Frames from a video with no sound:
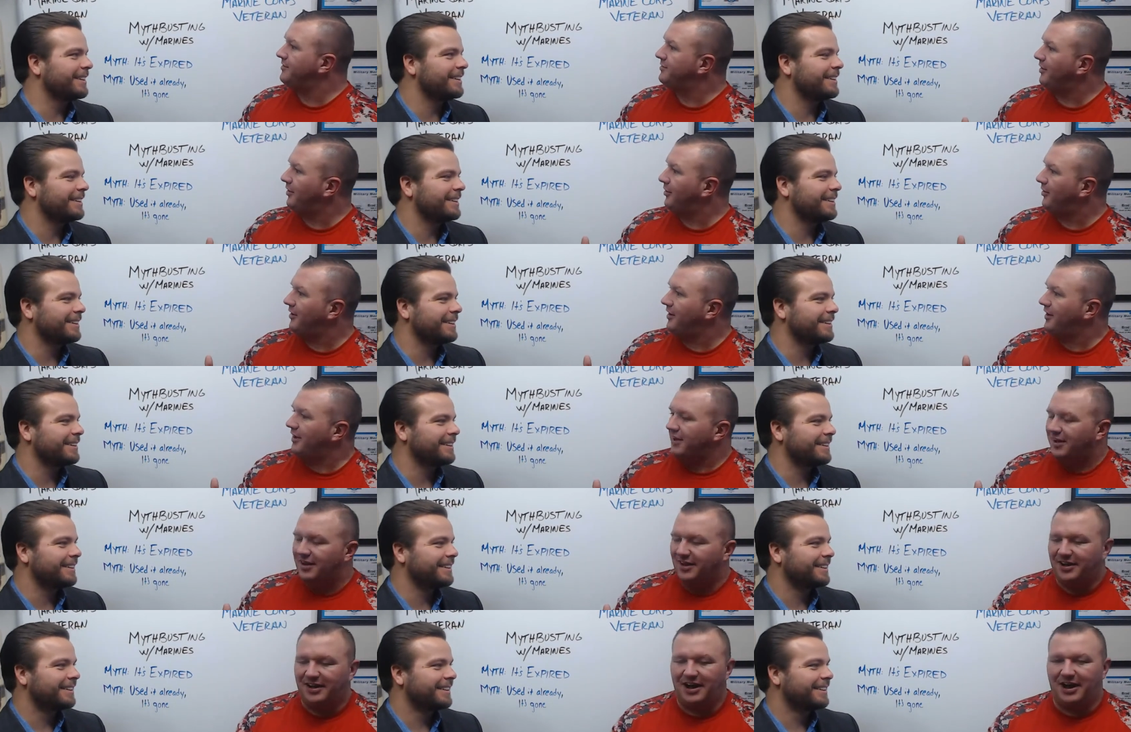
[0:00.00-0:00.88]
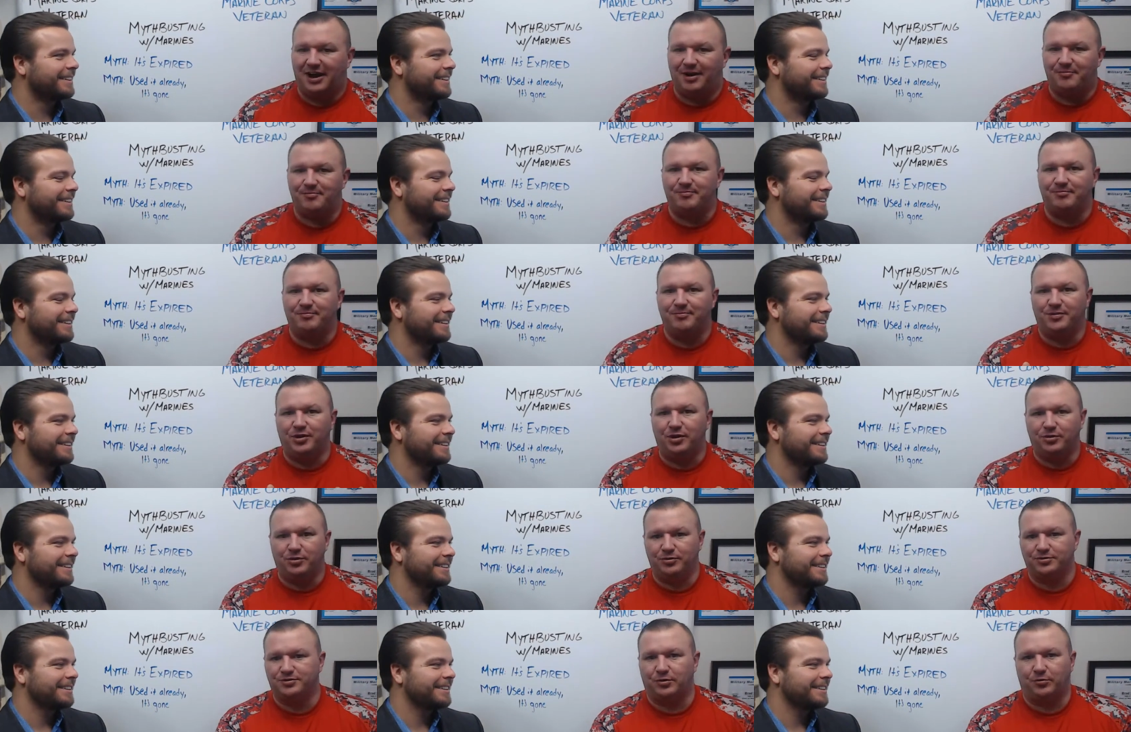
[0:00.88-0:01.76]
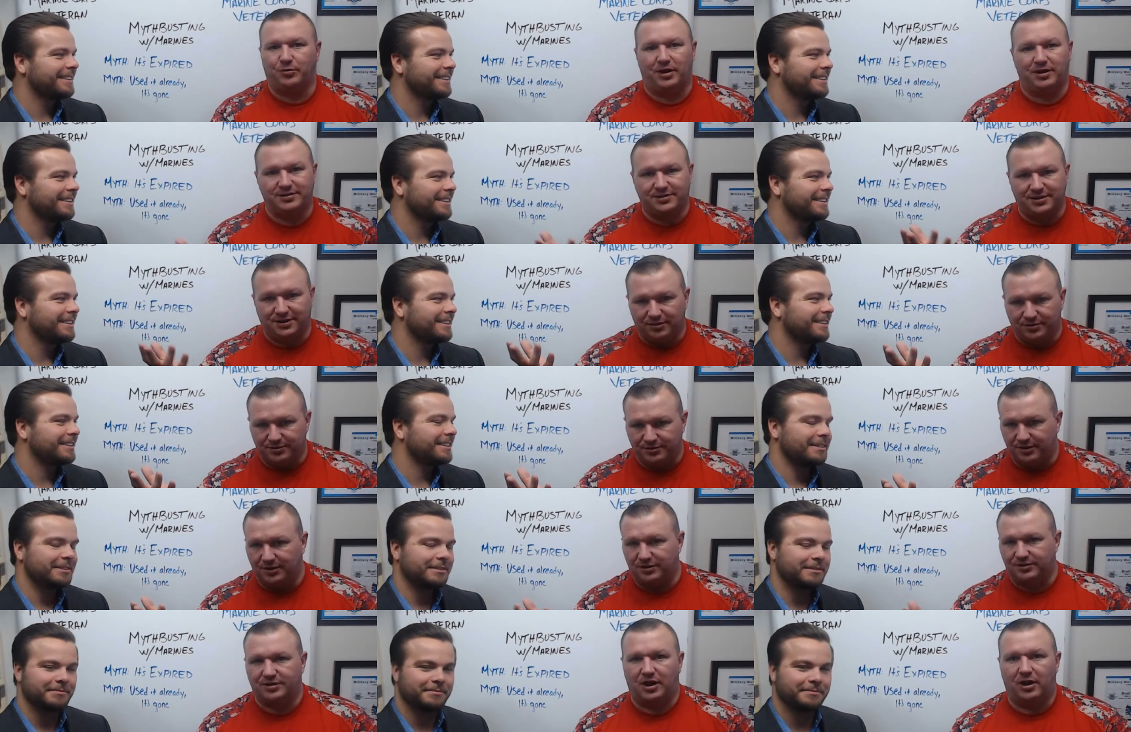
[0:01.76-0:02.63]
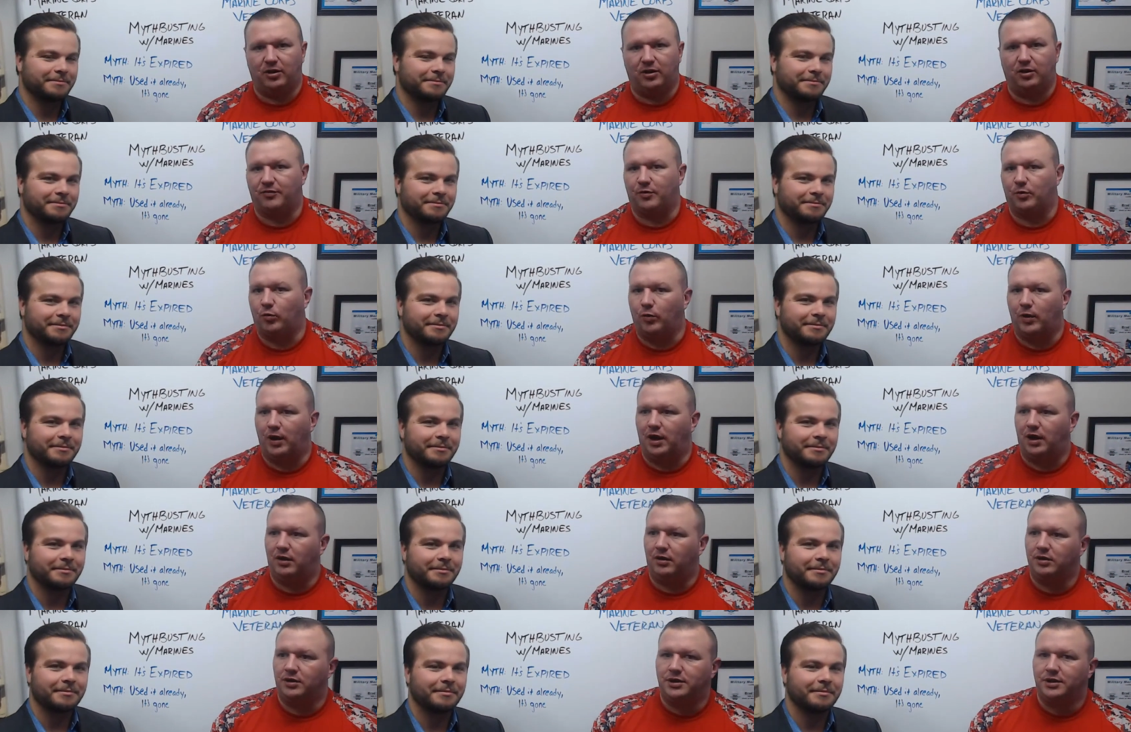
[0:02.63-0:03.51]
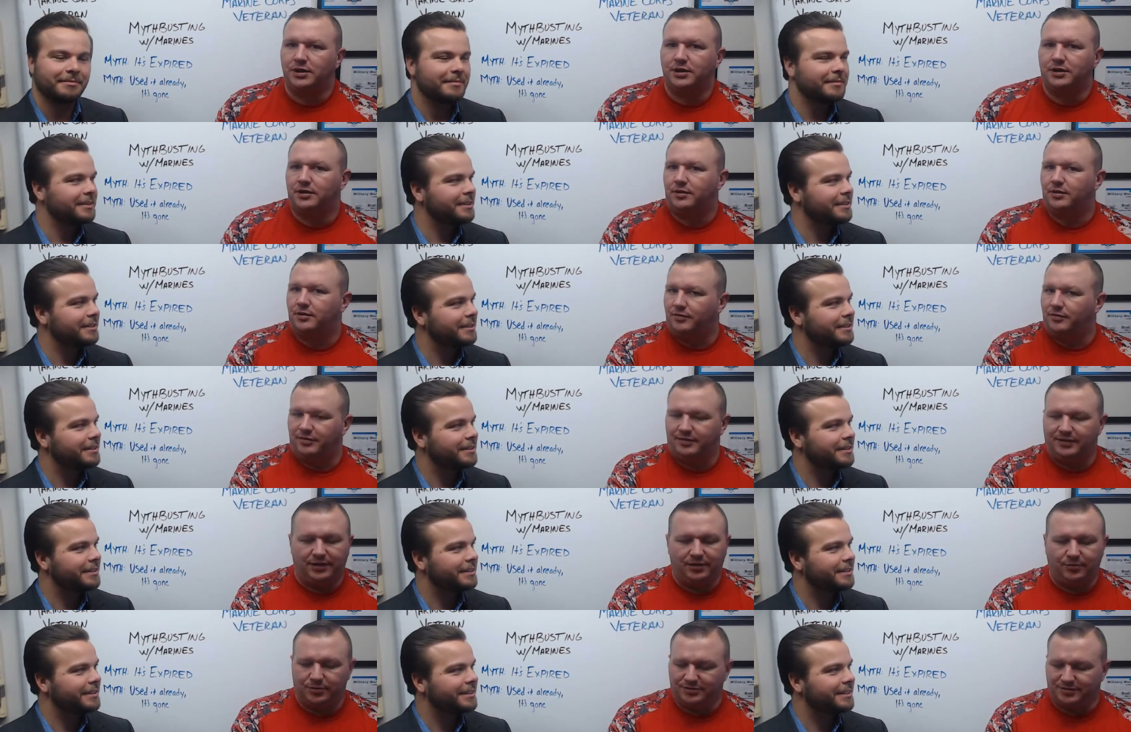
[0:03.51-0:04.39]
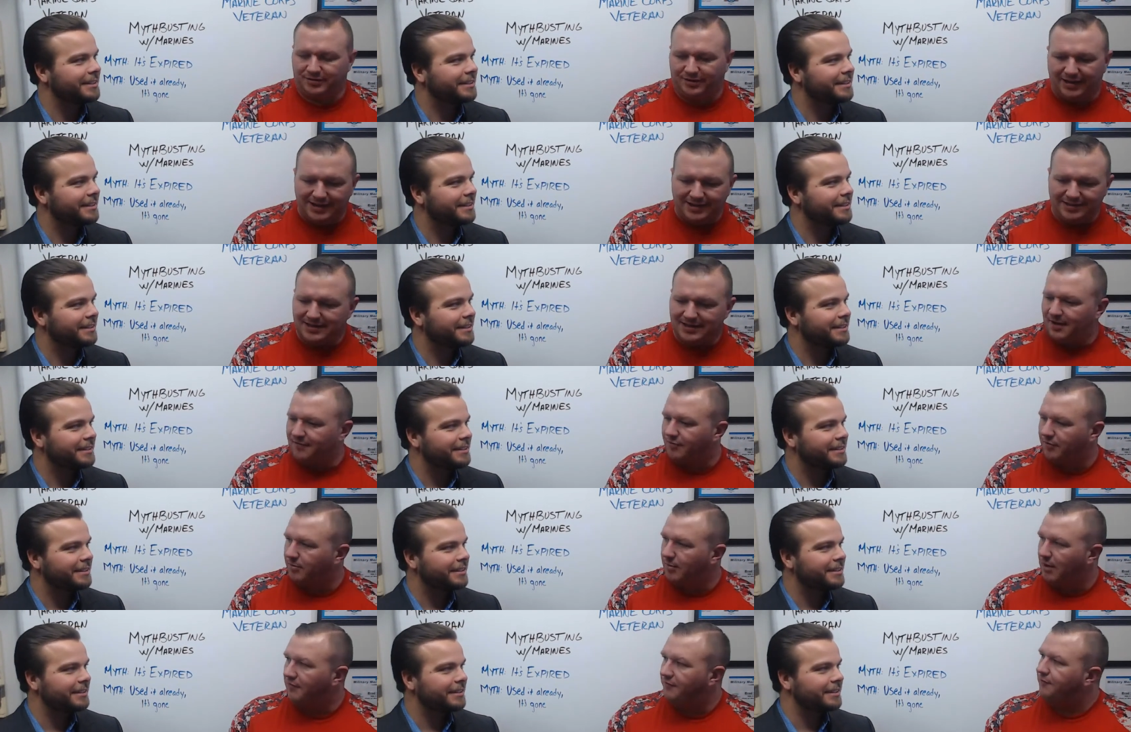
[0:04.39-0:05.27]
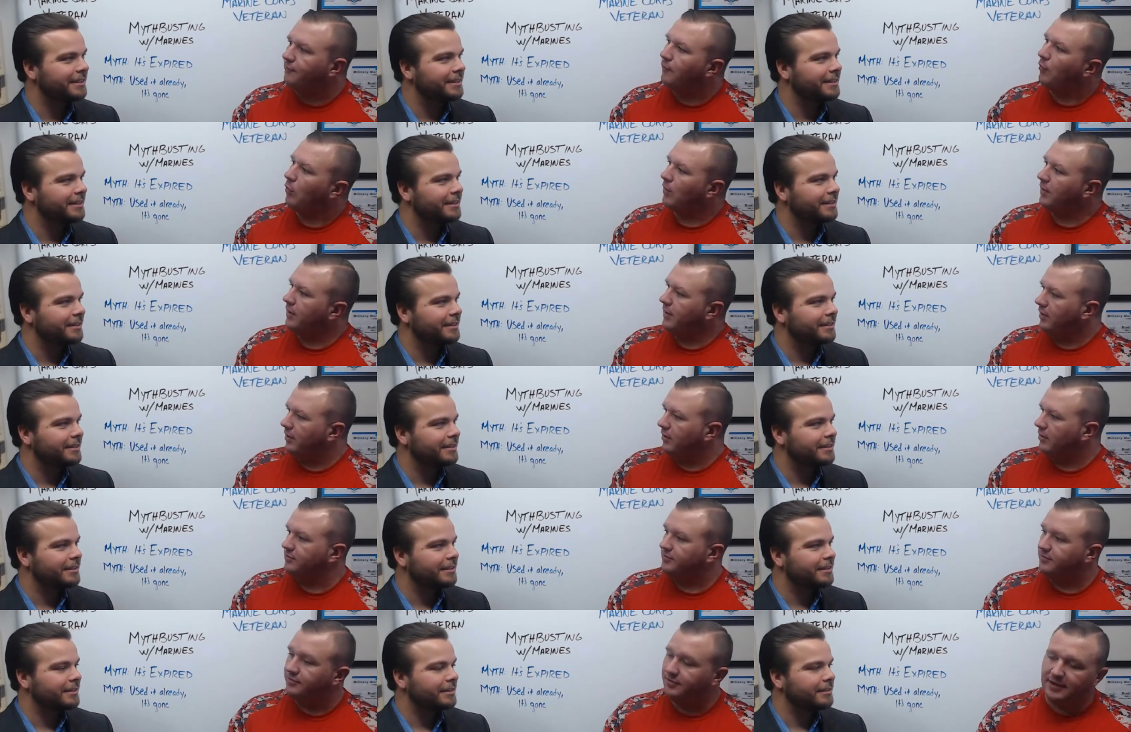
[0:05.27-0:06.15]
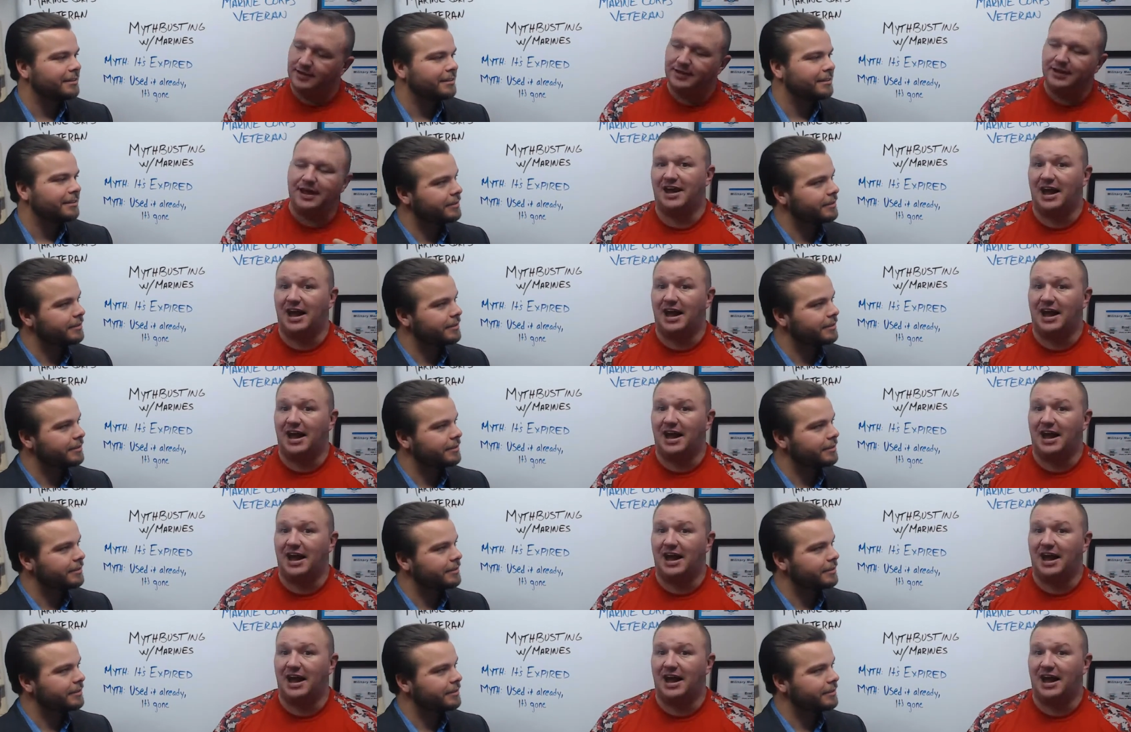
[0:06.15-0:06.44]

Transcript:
Speaker 1: so um, you use it once and it was, it's all over. Well, it was like that for about four years. Then